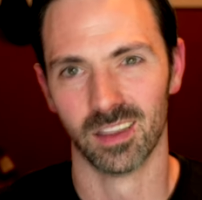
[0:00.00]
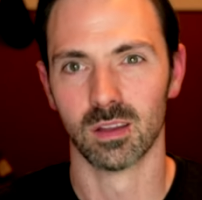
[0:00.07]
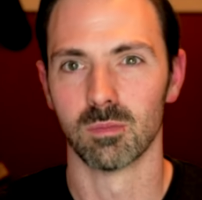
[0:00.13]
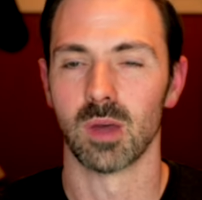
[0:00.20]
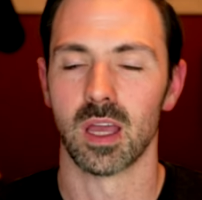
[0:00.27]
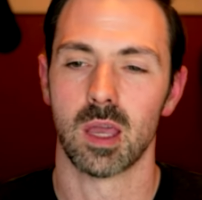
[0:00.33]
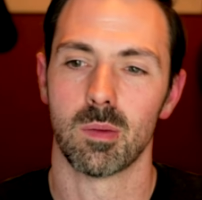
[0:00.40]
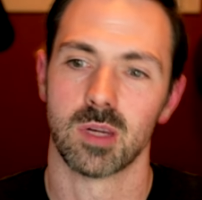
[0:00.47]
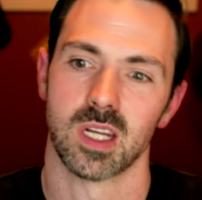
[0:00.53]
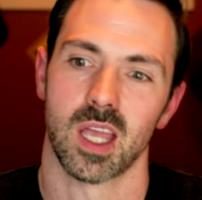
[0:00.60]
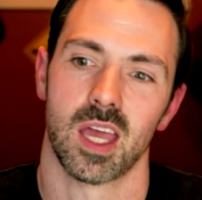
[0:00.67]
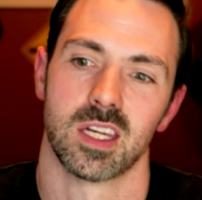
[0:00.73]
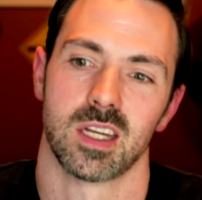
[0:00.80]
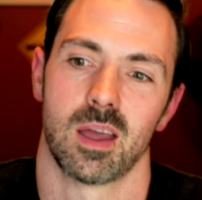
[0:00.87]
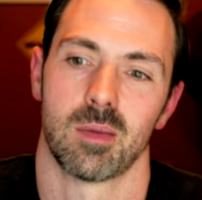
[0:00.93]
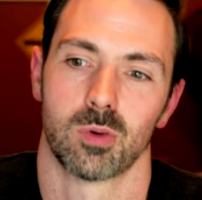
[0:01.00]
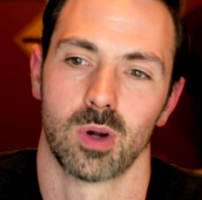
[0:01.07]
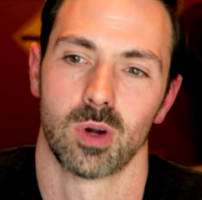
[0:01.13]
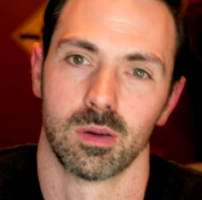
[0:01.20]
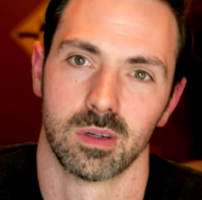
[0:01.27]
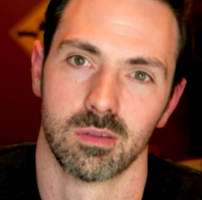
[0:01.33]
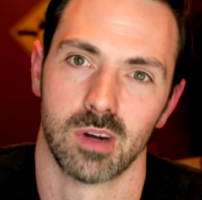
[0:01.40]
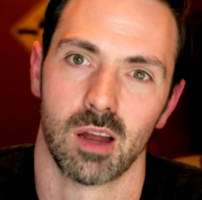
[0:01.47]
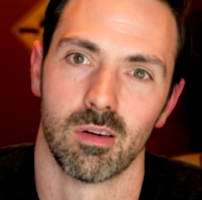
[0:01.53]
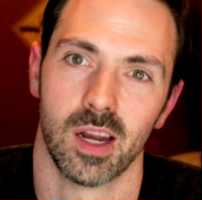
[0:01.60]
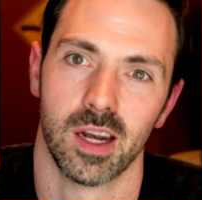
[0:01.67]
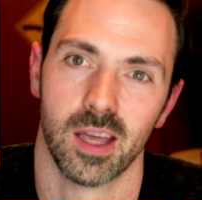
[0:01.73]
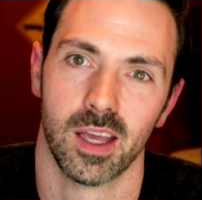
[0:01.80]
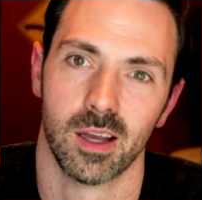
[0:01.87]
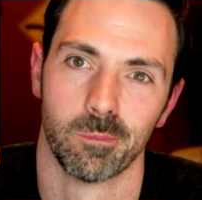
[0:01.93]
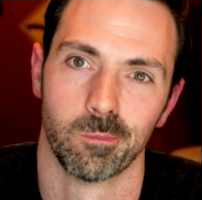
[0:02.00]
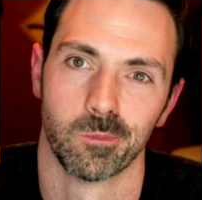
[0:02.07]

My imaging edge app, not right now.